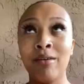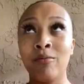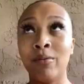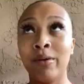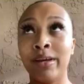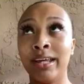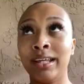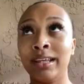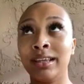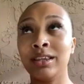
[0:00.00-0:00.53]

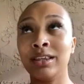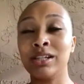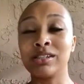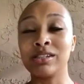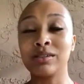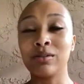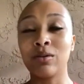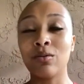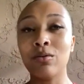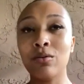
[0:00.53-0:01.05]
McGee says the
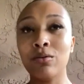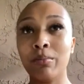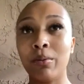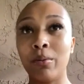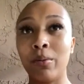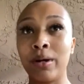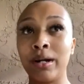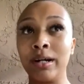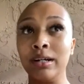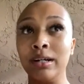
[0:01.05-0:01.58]
meeting was
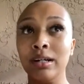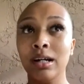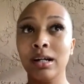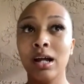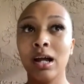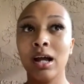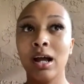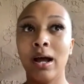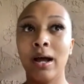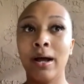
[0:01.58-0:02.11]
very
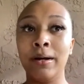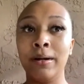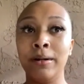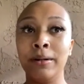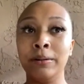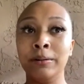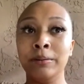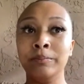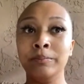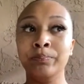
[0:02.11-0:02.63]
informative
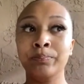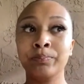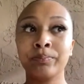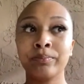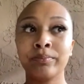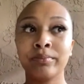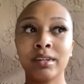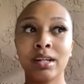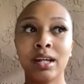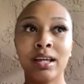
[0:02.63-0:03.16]
and
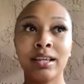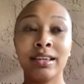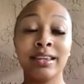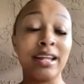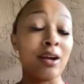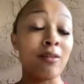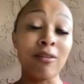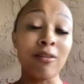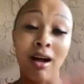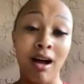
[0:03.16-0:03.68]
productive.
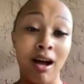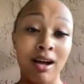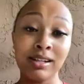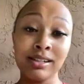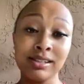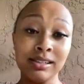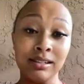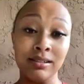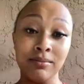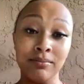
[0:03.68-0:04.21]
They're
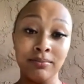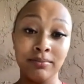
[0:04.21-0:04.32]
awesome.